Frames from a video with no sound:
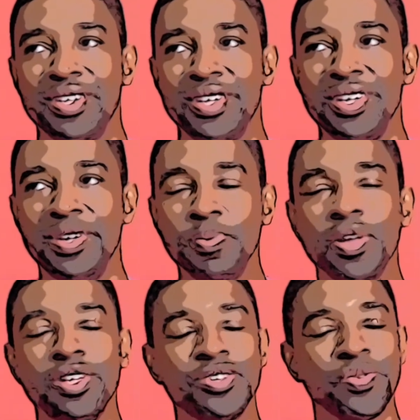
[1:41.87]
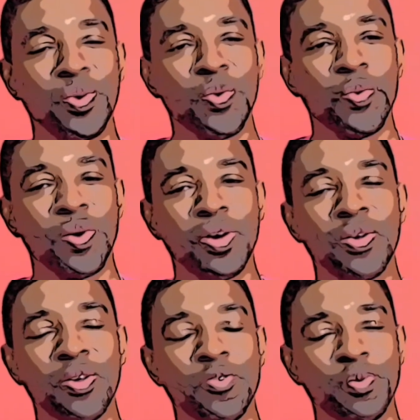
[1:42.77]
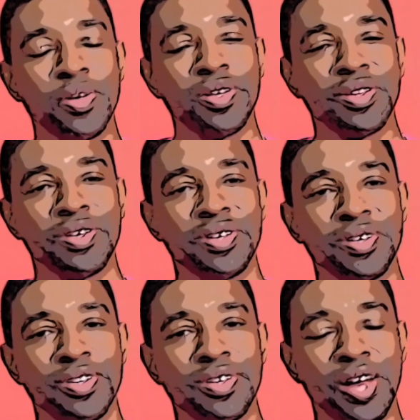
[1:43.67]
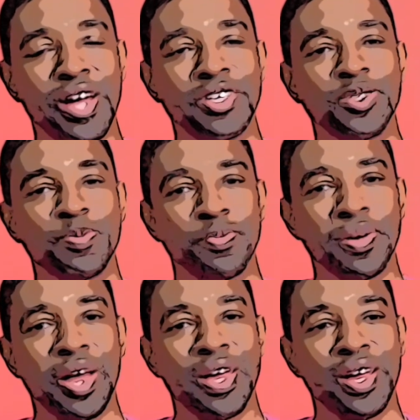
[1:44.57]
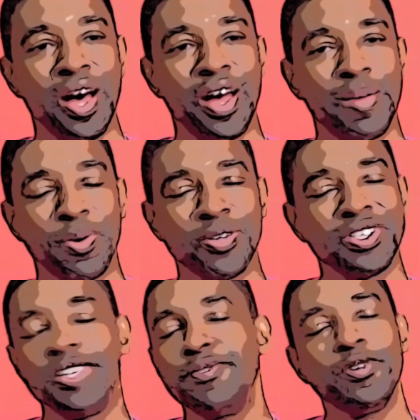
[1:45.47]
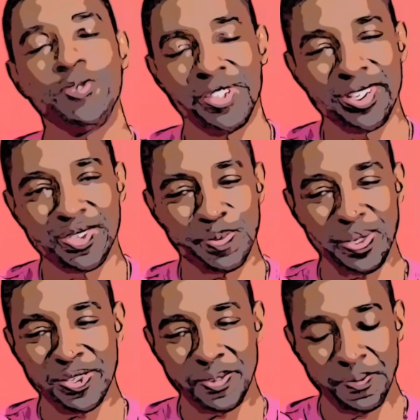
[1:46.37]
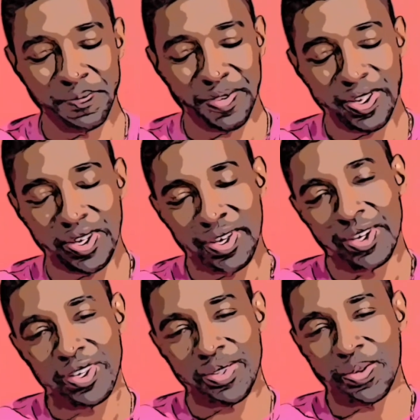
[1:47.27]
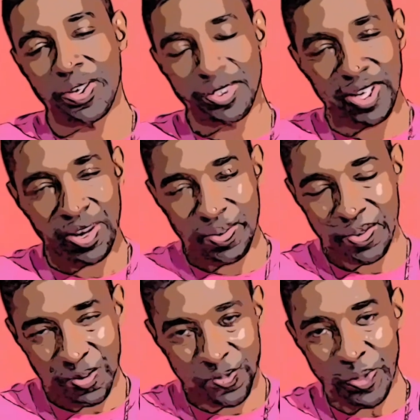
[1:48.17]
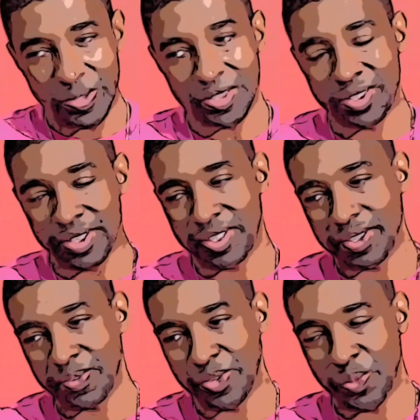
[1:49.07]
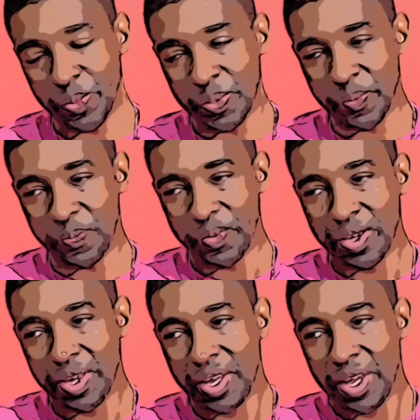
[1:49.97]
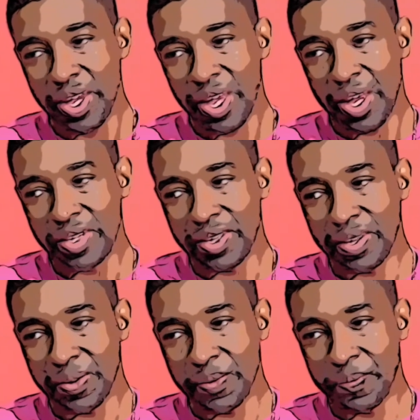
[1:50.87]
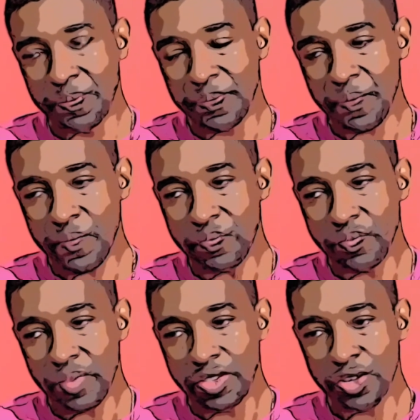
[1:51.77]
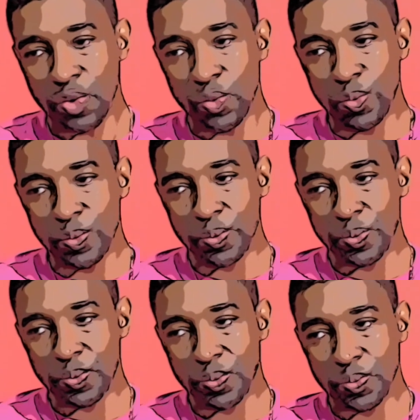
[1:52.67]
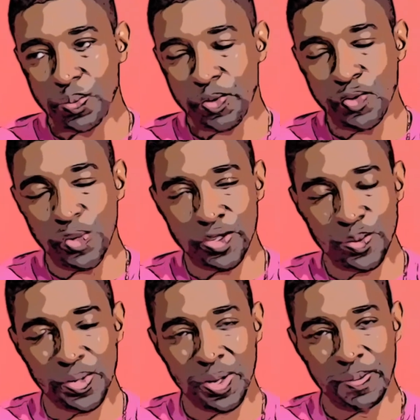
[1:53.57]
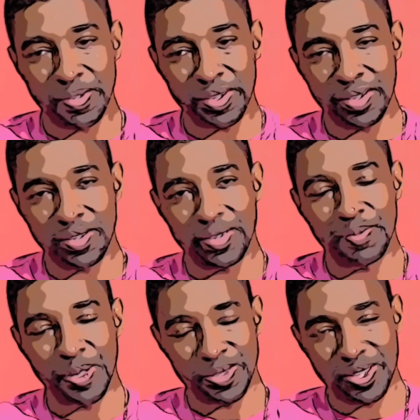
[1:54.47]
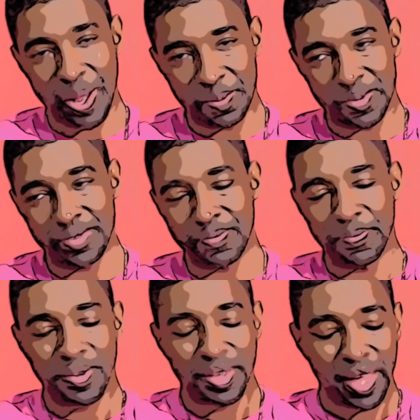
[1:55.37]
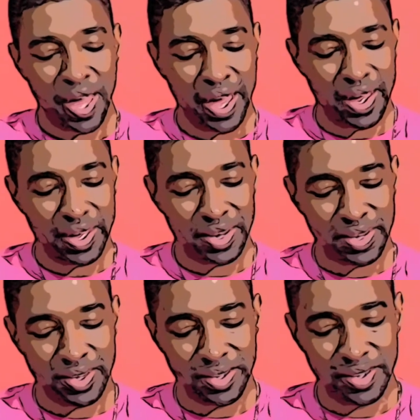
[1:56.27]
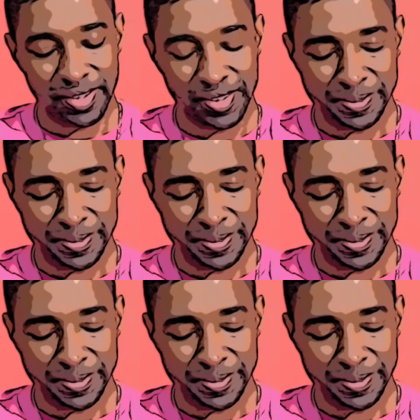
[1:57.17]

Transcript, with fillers: he plays the role well of being the the nice, polite, kind person, even if he doesn't mean it. So there's that, that first distinction of the two of them. And um, so before Snoop comes in, Leo stops him and he